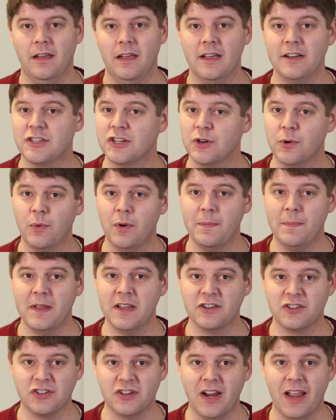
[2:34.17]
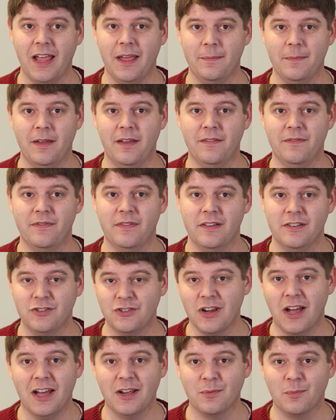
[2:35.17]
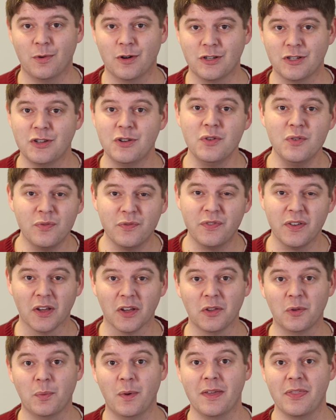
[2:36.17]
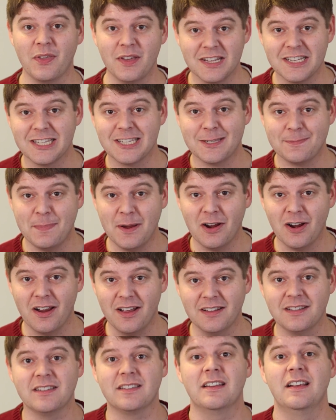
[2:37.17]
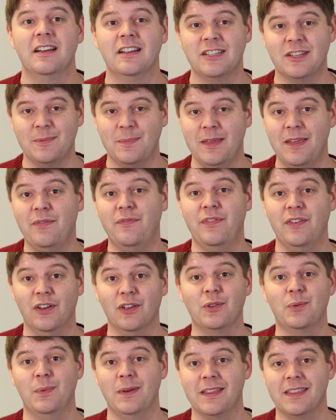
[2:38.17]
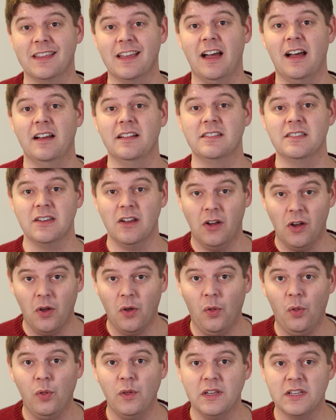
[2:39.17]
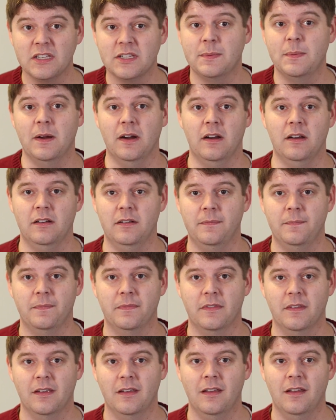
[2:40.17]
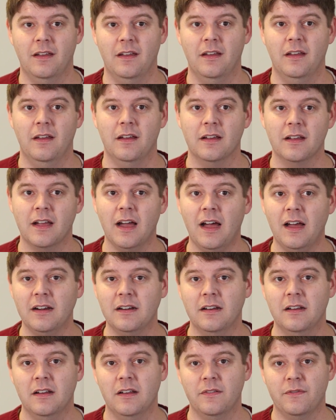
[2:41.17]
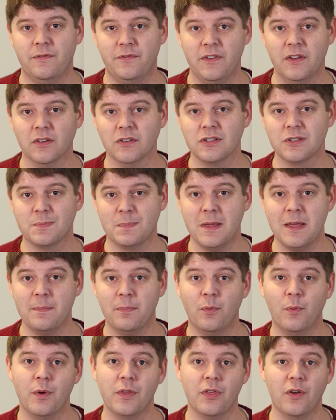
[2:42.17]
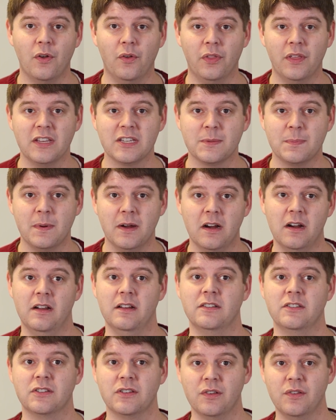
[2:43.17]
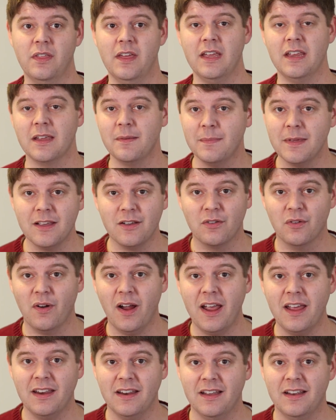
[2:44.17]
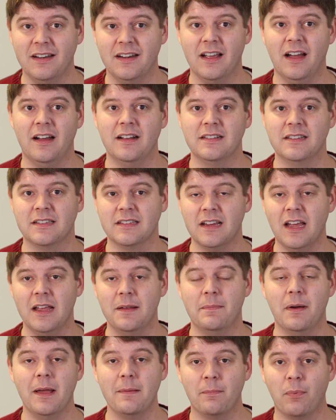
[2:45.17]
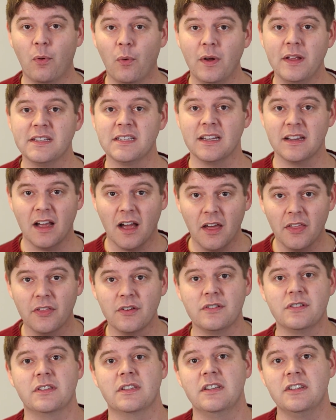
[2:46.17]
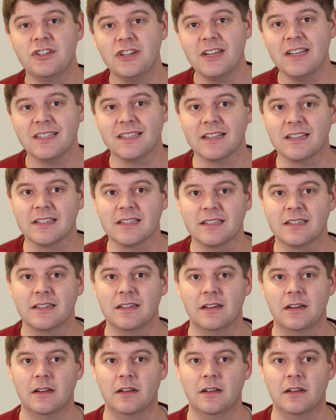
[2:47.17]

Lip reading: It sure would be a shame if John were too filled with spirits to be filled with God's Holy Spirit. God fills people with the Holy Spirit so they can be great in God's sight by pointing others to Jesus.